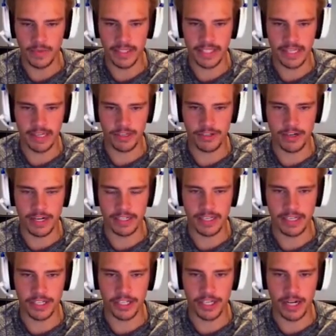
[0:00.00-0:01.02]
Might try and
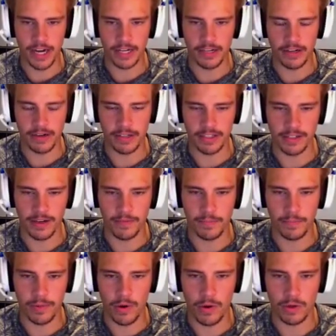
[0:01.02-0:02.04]
take a shot here. It's going to
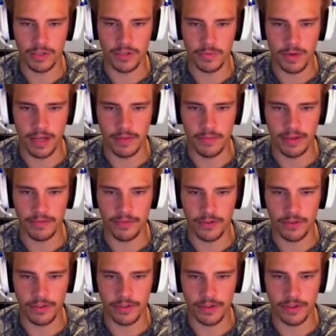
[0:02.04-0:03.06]
also probably be a
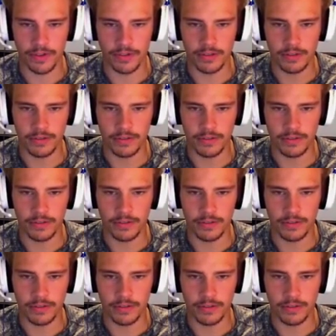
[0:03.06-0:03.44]
false start.